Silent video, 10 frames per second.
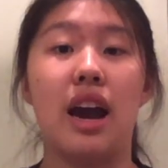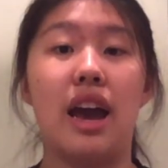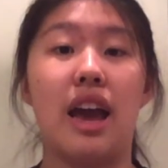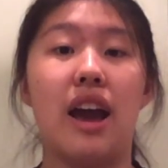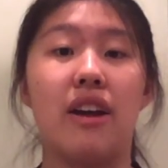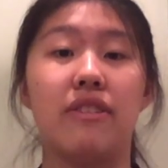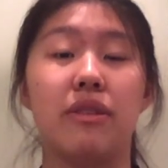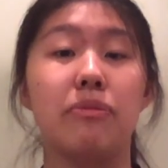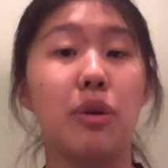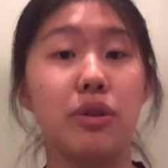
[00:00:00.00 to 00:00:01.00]
I have
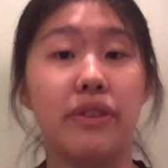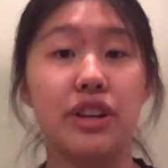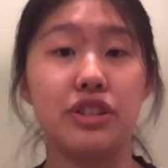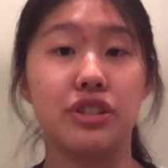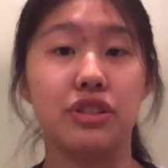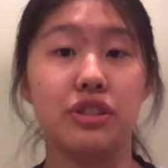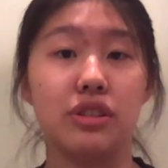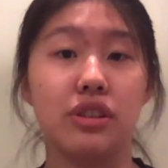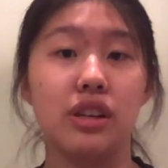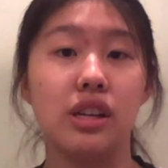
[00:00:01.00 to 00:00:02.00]
a
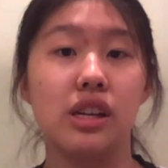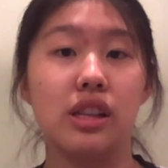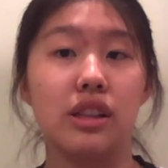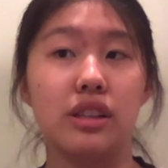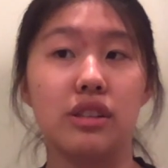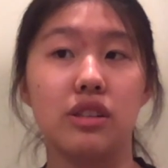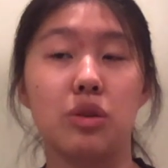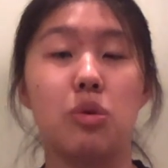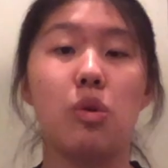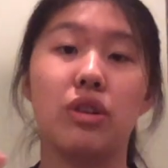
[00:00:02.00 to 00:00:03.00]
motivational
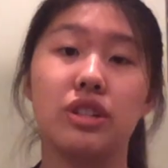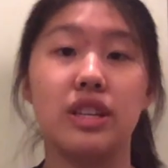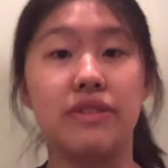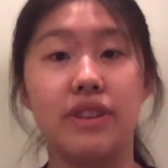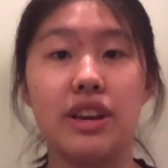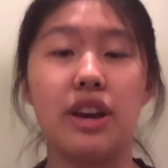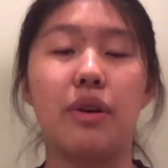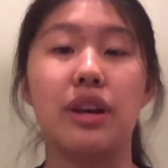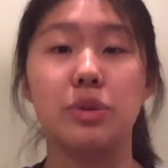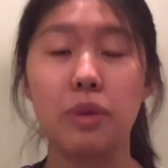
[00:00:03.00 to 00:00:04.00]
little quarantine video
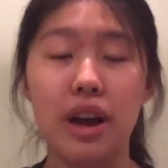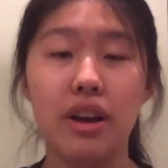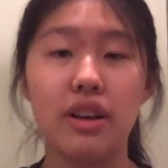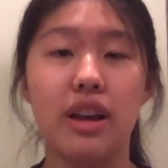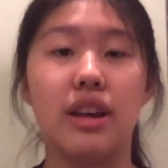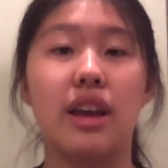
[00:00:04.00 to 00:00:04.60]
as well,